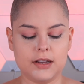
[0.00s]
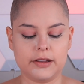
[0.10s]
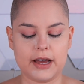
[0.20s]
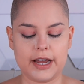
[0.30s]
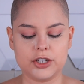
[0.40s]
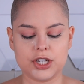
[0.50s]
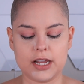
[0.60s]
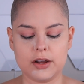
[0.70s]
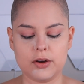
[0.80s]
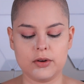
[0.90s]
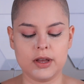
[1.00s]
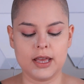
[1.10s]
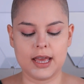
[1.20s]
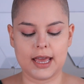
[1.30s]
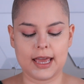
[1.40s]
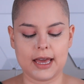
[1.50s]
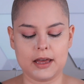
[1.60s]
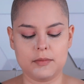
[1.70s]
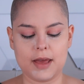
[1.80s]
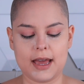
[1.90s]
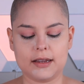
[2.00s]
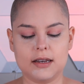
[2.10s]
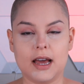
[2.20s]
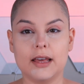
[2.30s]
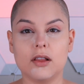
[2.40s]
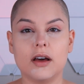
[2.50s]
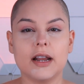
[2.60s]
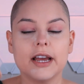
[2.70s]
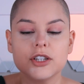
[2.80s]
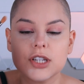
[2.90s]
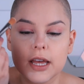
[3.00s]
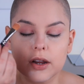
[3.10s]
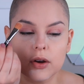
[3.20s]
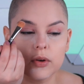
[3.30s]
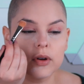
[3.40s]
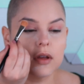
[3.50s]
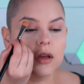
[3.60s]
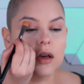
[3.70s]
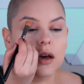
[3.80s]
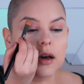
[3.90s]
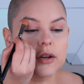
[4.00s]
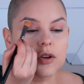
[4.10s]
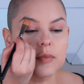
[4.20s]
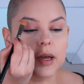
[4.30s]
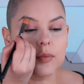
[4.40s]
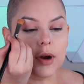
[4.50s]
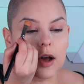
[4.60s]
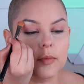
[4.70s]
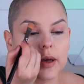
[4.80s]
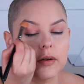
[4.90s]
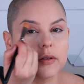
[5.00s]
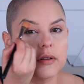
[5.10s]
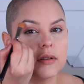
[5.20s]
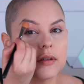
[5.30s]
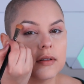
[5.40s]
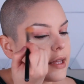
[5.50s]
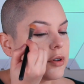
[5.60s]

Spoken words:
Vanilla eyeshadow and MAC Nylon eyeshadow under my brow bone.